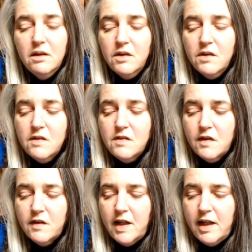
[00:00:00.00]

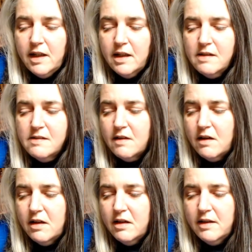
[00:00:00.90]
So that is
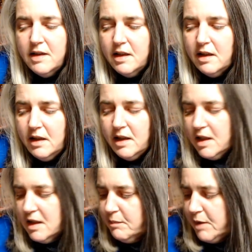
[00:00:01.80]
all that I
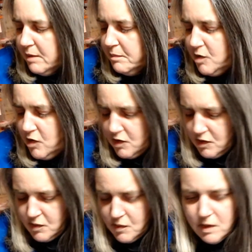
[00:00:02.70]
am up to.